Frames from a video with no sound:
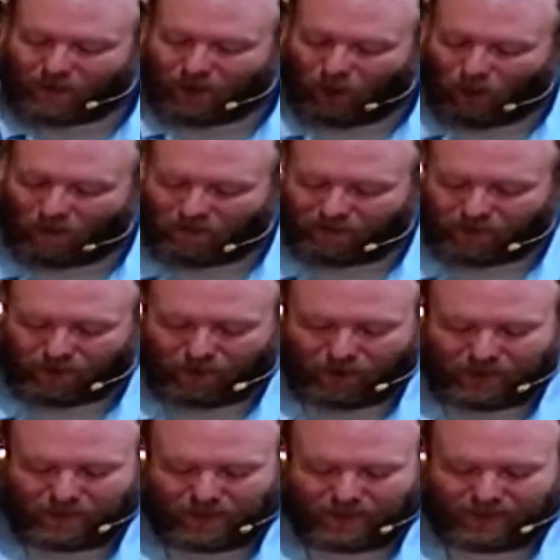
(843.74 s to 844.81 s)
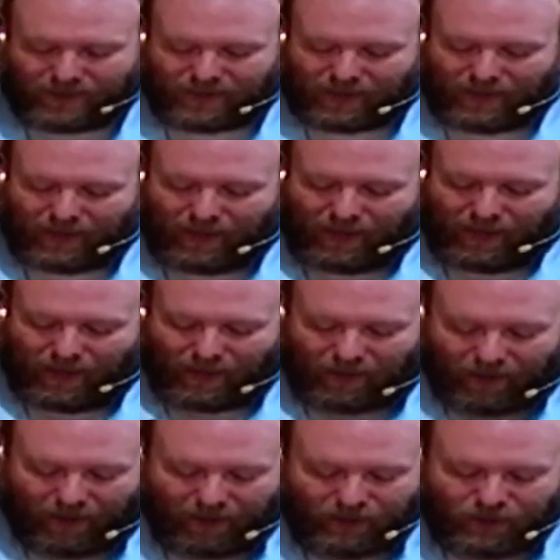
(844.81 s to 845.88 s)
home for Christmas,
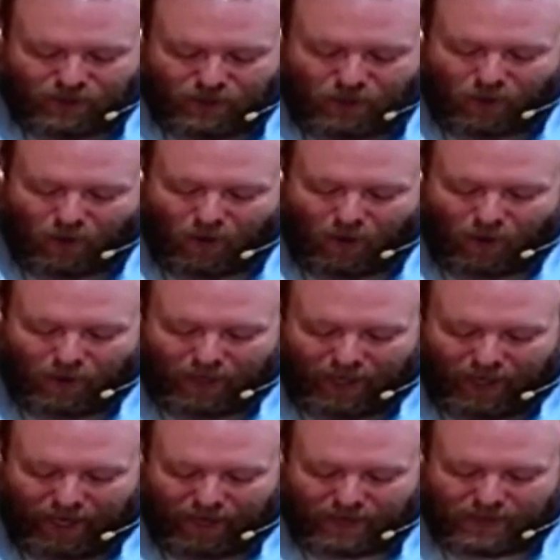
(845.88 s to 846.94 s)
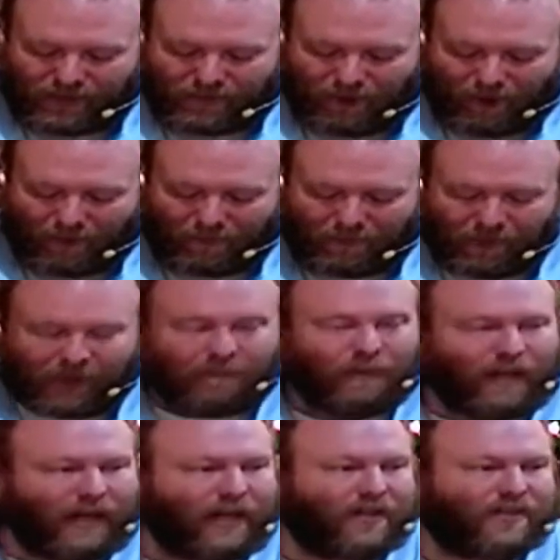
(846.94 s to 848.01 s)
let us do all we can to help bring
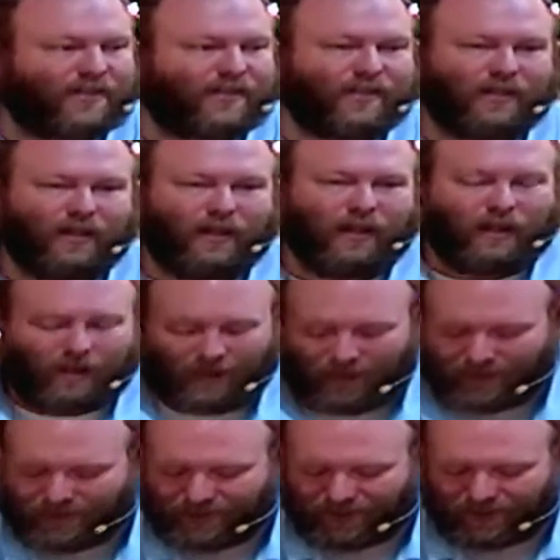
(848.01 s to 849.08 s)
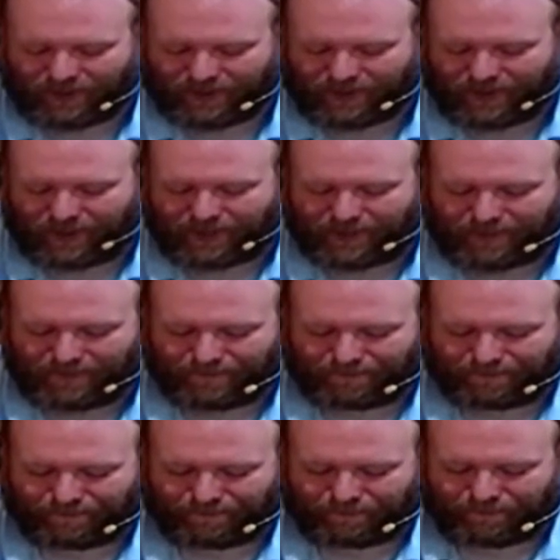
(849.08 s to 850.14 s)
peace into this season.
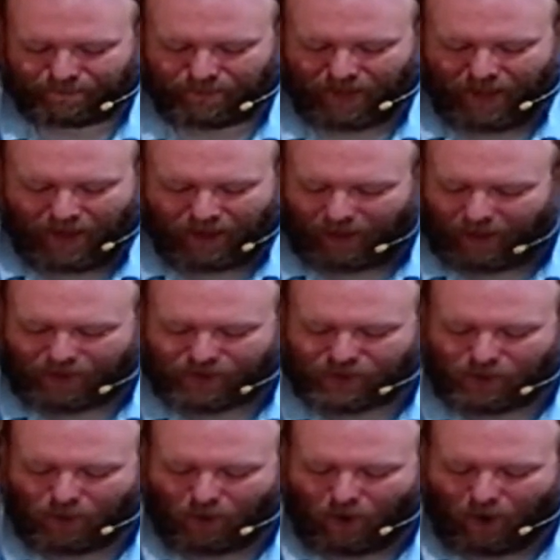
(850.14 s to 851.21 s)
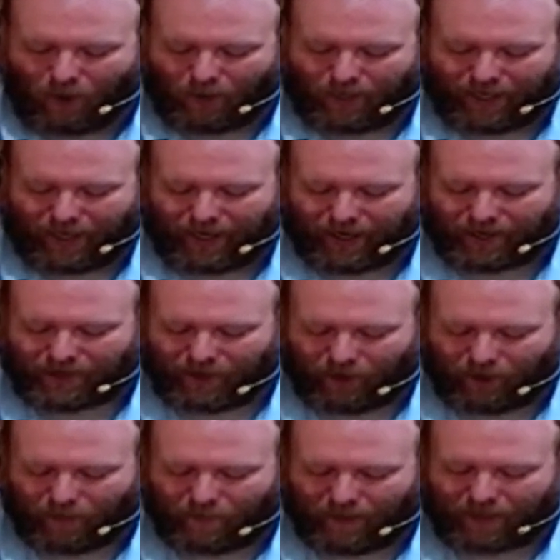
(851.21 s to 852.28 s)
Let us do all we can to
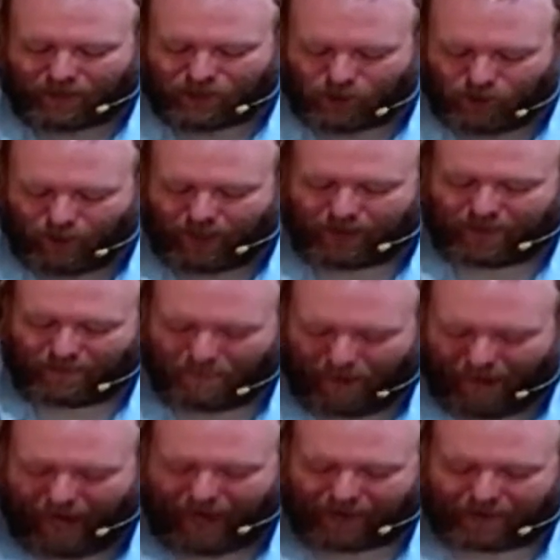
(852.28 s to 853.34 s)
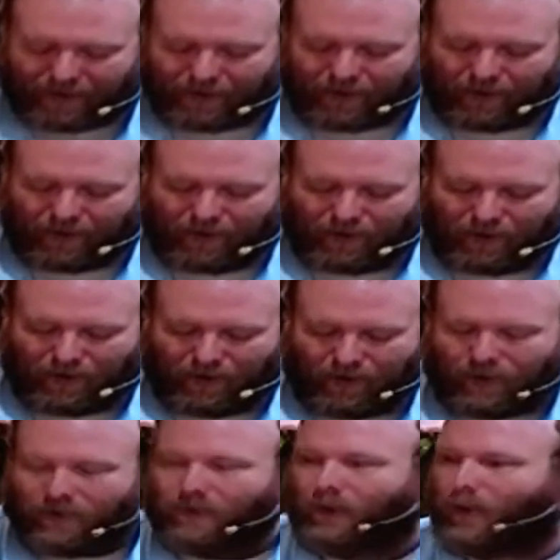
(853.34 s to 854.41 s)
help make straight the path
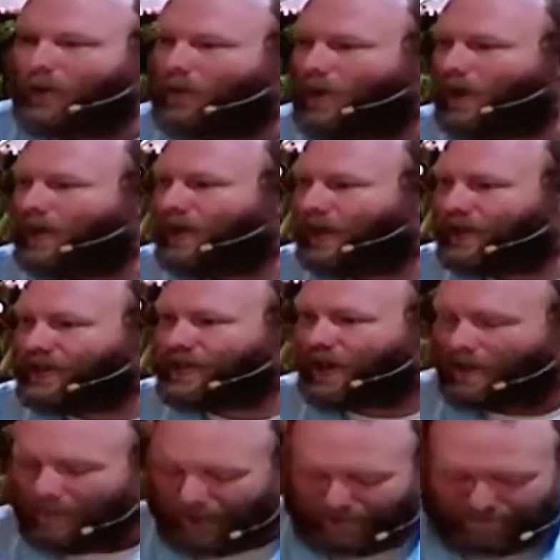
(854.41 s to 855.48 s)
for the one that is coming.